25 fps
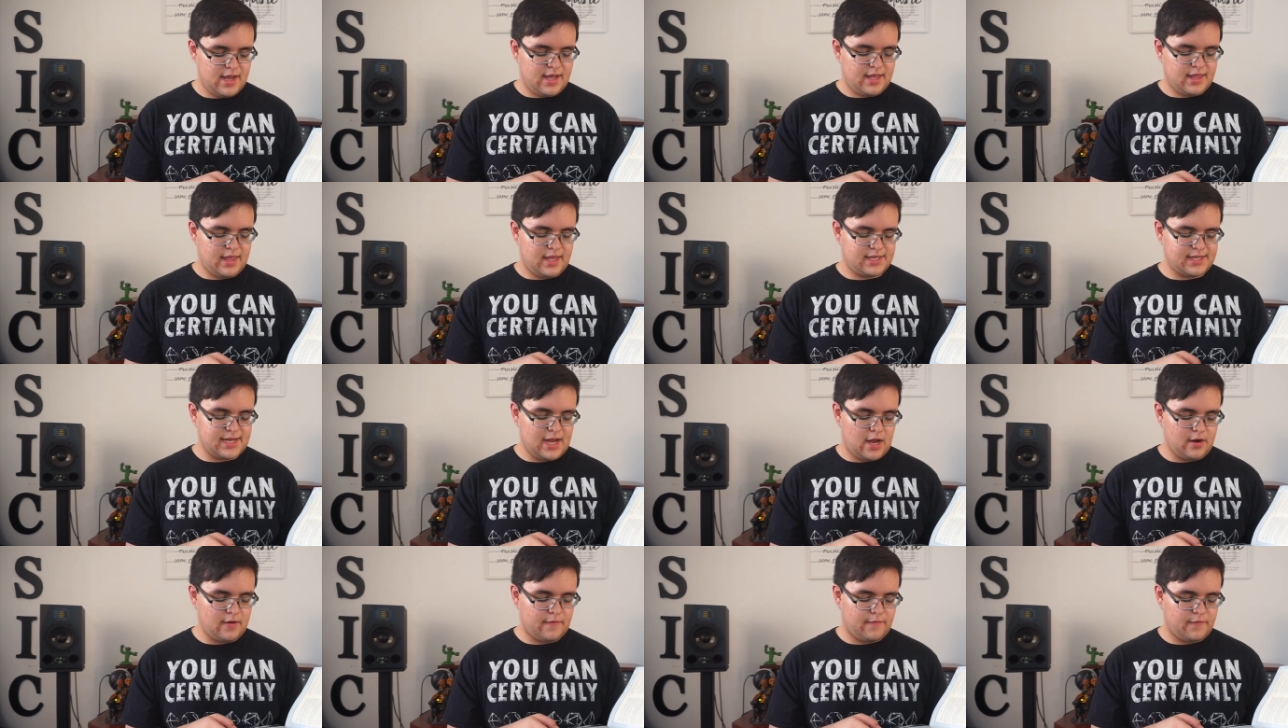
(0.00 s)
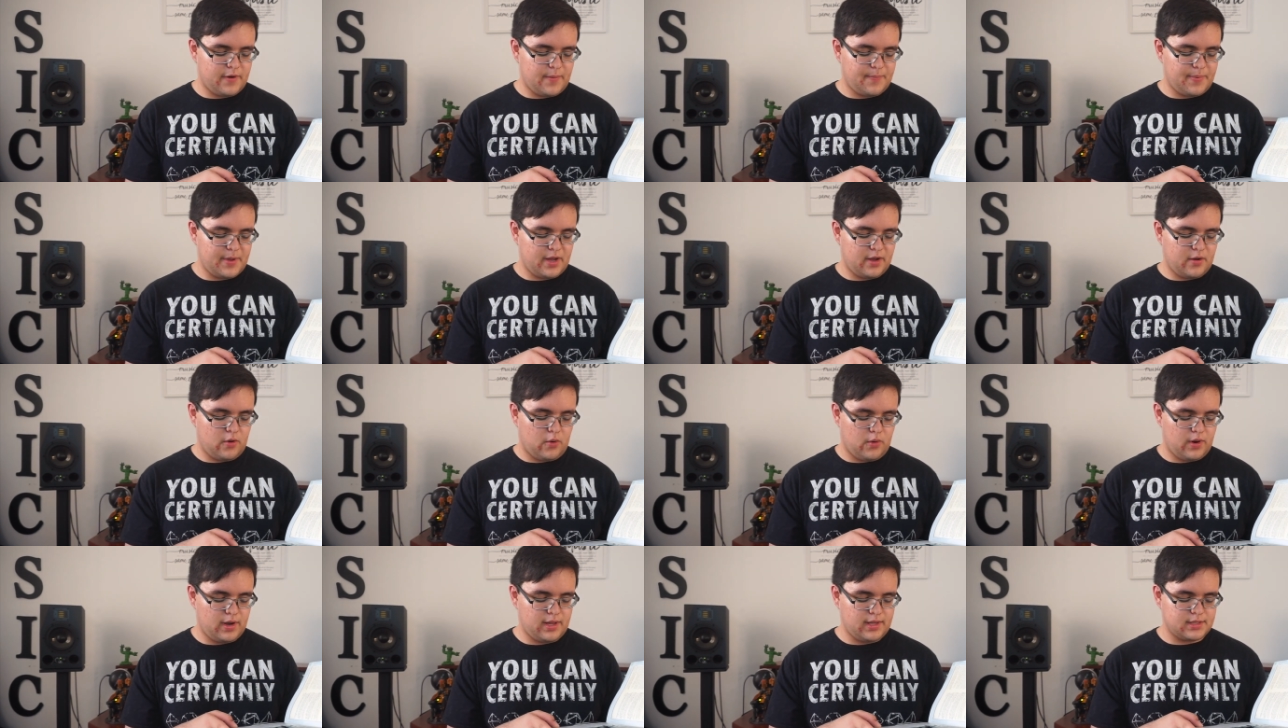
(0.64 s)
The sound of ripping
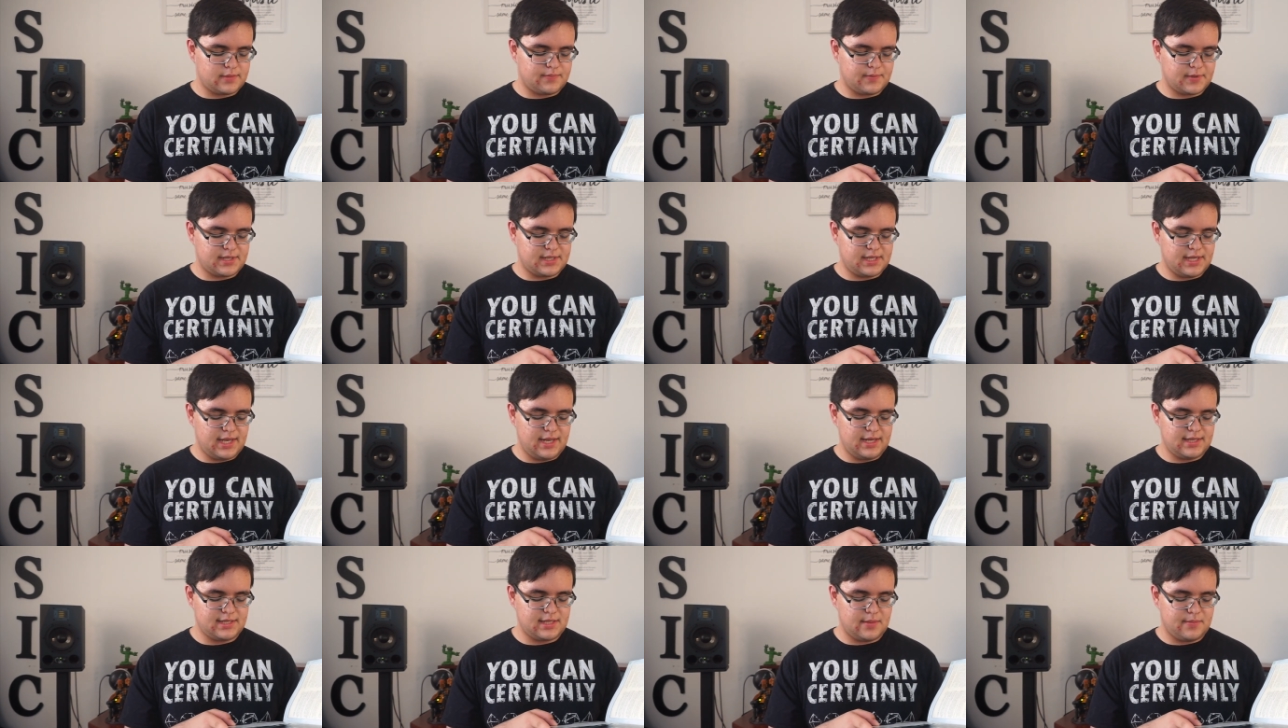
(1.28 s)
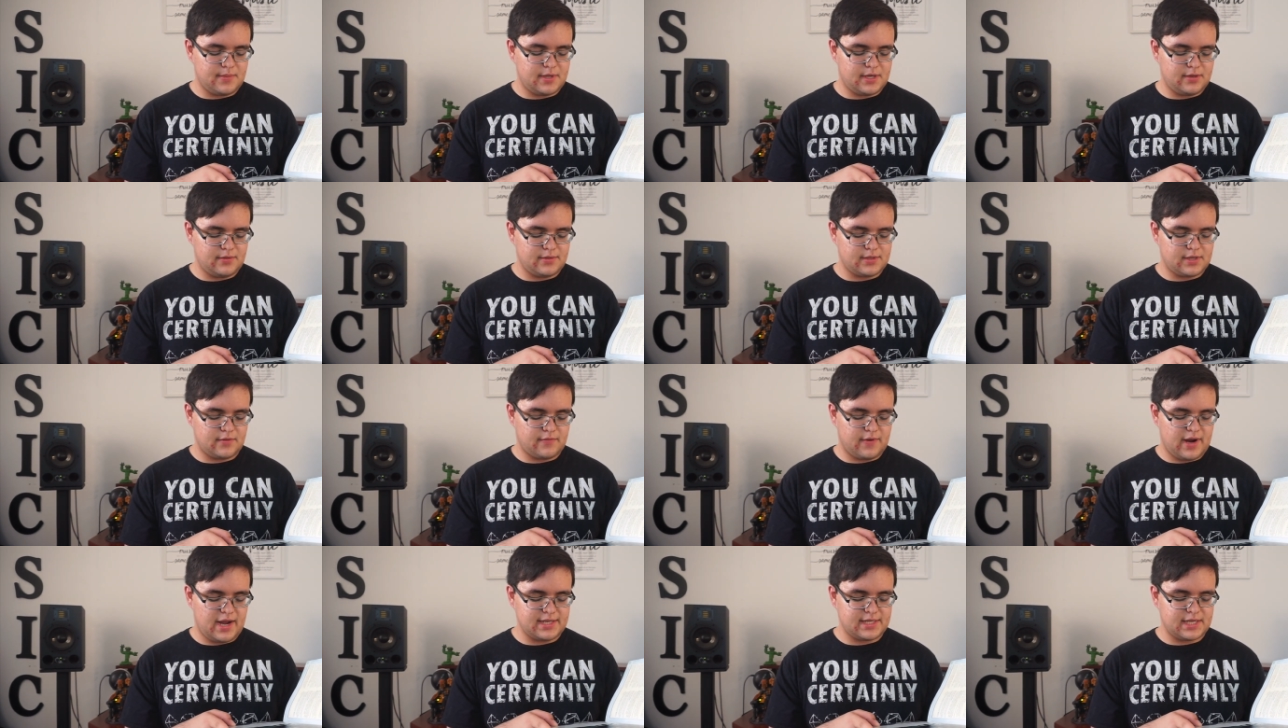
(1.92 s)
coils precedes the
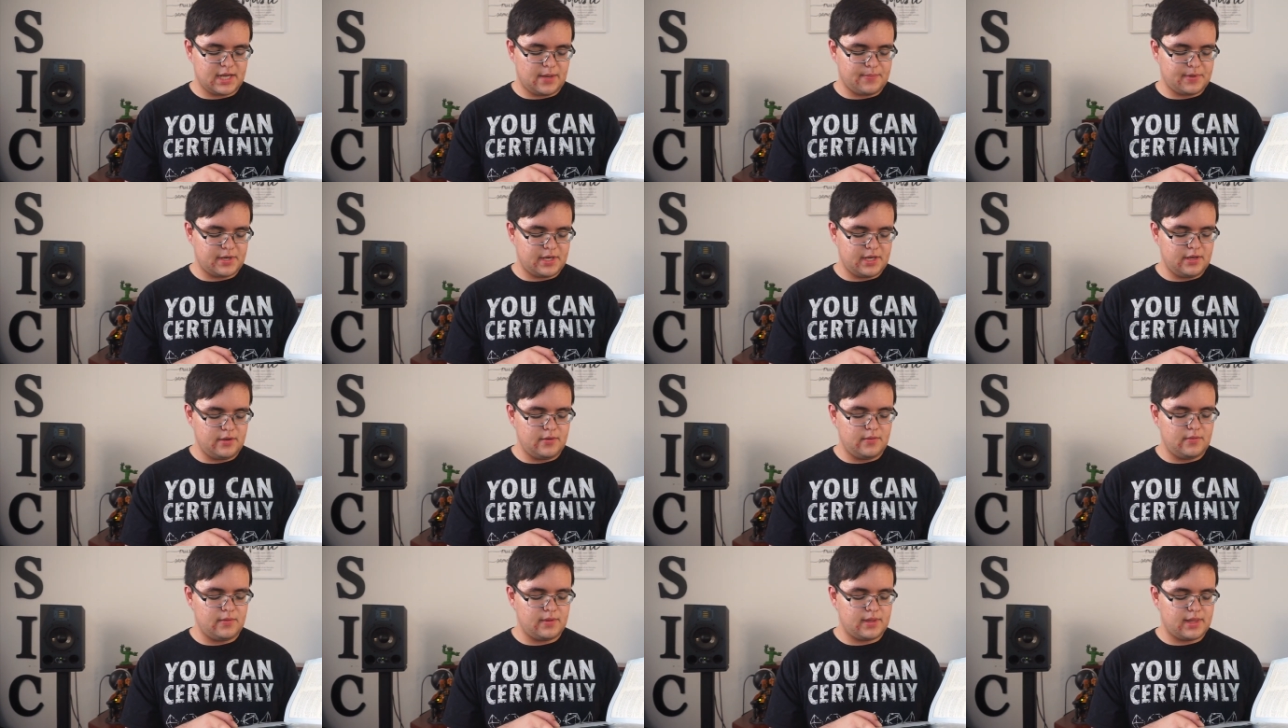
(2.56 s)
Medusa rising up anew.